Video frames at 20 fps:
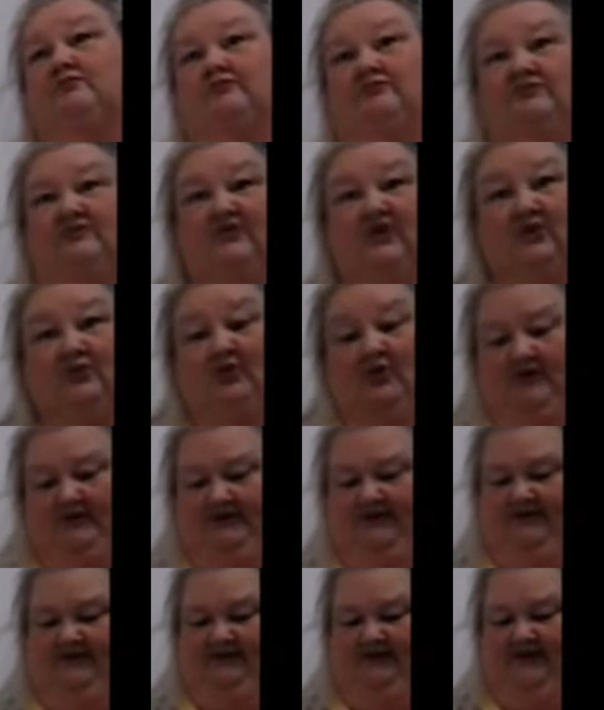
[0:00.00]
newborn.
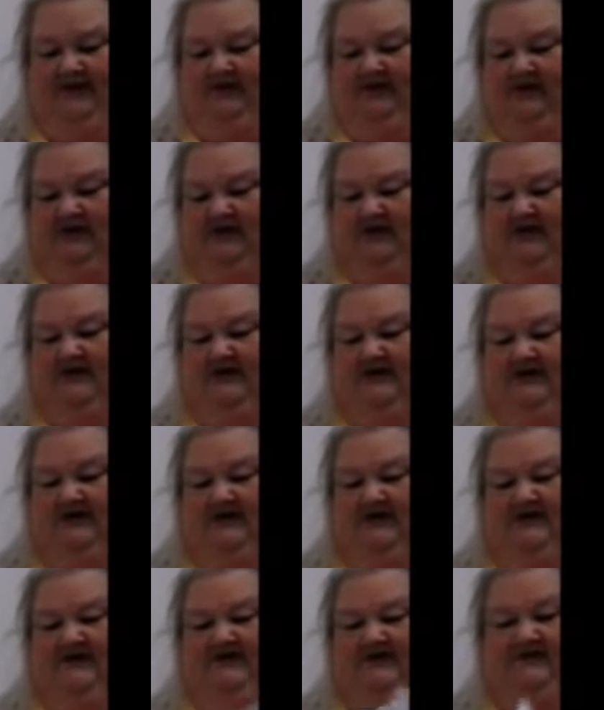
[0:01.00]
There we go.
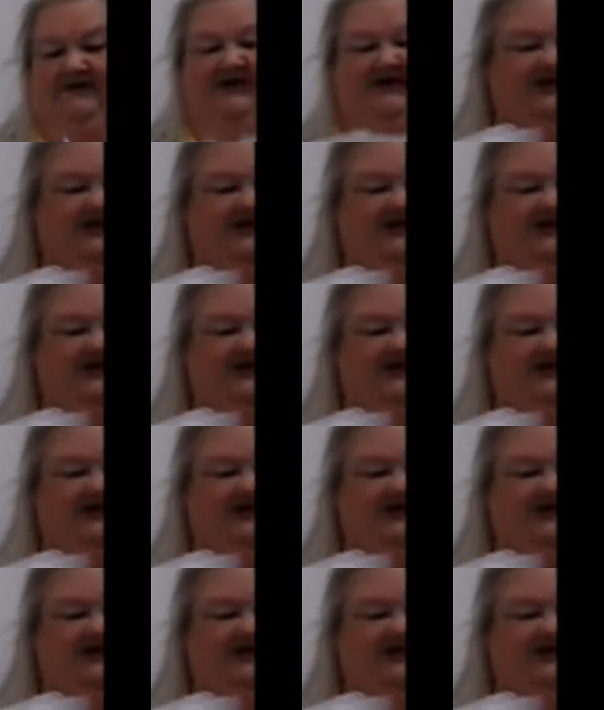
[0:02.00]
So I'm going to